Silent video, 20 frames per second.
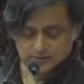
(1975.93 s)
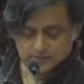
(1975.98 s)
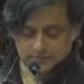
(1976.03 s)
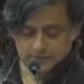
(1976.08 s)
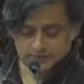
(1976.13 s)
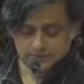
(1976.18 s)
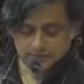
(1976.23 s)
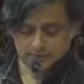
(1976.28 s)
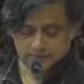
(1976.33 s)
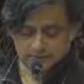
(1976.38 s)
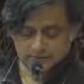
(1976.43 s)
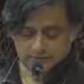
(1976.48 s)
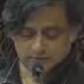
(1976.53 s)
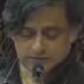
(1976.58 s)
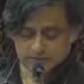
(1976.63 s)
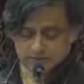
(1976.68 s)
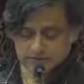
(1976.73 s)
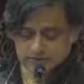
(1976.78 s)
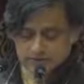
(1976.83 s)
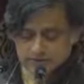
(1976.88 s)
Ambedkar
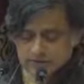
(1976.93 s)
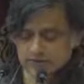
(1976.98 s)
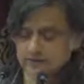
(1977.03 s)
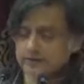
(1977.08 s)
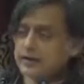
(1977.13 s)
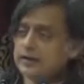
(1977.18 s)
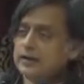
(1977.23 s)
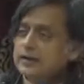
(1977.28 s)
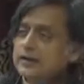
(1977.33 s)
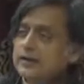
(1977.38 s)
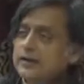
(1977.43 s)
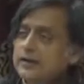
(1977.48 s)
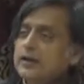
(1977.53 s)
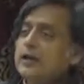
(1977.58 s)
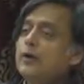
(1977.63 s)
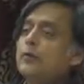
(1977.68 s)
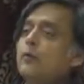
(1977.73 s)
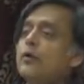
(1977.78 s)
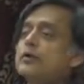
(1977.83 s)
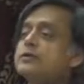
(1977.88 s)
envisioned?
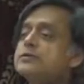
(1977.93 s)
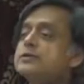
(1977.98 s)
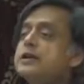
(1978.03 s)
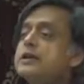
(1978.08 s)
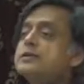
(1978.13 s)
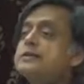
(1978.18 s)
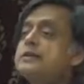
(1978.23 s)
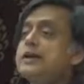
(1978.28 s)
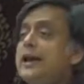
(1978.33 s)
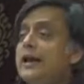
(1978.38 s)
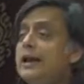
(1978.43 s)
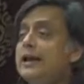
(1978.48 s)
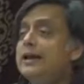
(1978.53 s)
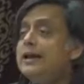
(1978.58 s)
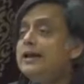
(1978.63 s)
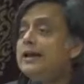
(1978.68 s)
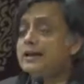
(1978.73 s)
He wanted a daily